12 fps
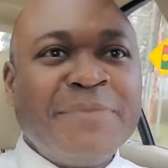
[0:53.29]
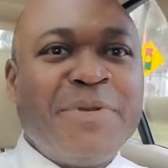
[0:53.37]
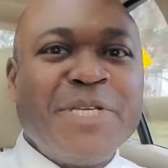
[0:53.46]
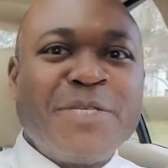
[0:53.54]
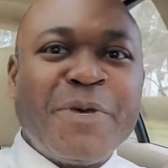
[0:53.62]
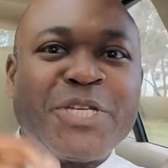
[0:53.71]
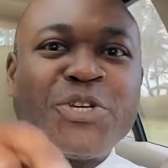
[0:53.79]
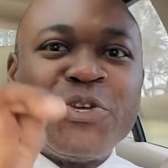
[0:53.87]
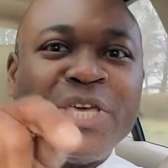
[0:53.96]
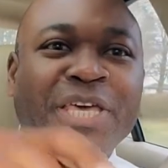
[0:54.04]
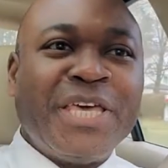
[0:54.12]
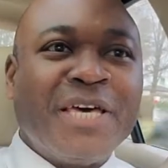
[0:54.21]
please make sure
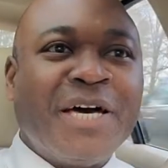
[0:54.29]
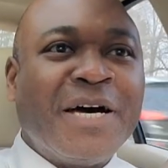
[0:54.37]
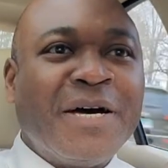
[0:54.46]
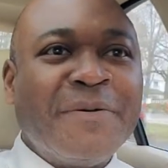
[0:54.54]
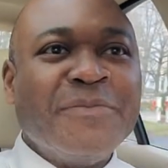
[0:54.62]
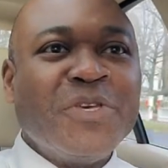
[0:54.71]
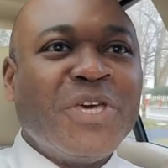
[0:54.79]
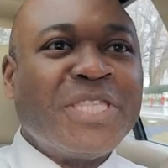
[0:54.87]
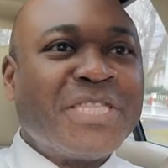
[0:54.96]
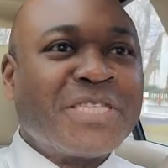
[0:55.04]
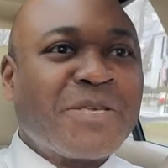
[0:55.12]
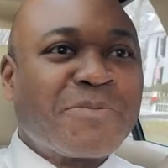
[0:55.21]
you
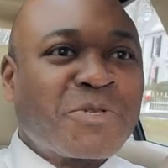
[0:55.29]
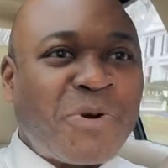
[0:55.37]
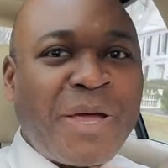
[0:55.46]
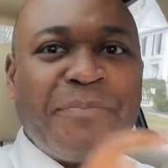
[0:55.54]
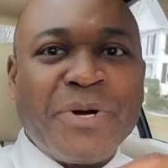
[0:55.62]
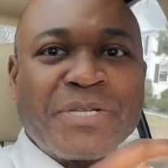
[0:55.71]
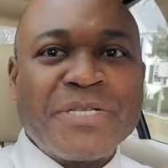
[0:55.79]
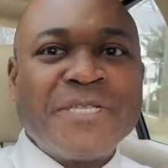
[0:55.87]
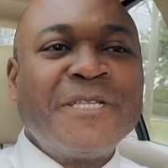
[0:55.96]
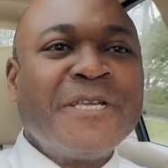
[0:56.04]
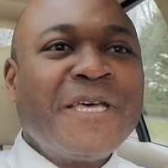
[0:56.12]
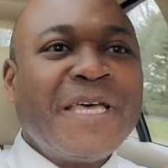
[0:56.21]
hit the subscribe
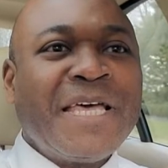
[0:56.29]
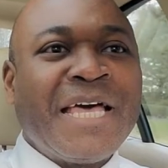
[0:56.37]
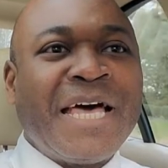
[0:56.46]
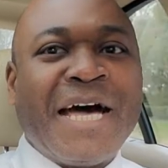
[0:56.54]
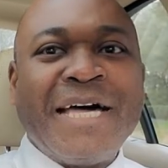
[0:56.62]
button,